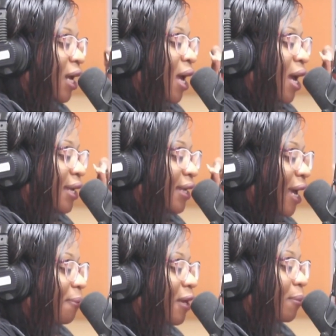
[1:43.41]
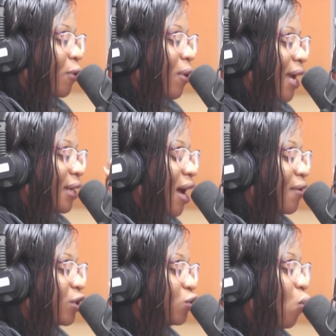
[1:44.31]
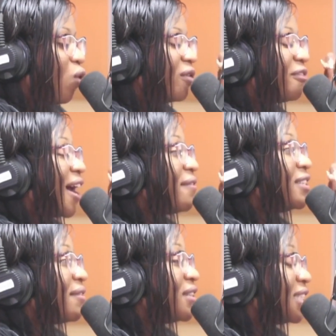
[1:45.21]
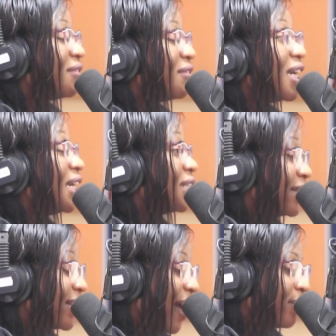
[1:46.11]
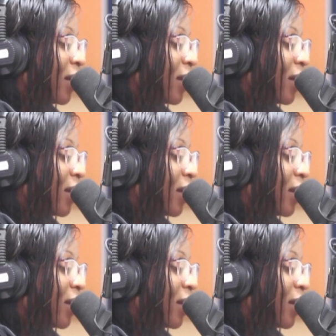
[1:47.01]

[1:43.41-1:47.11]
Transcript: Young people are encouraged to call 577 anytime.